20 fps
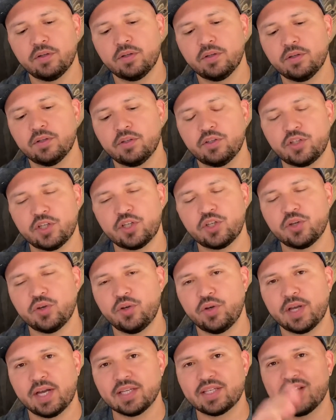just so you
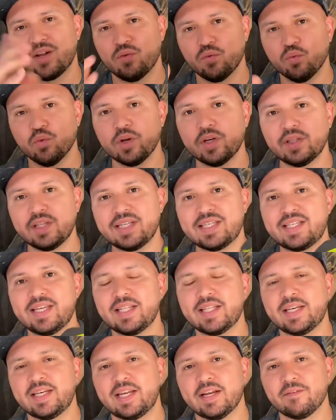guys can really see
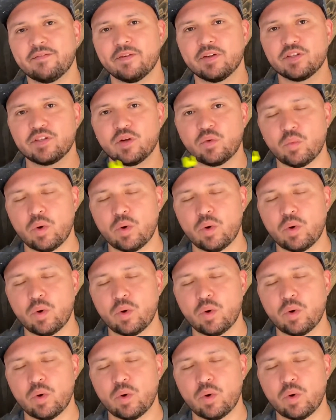the difference on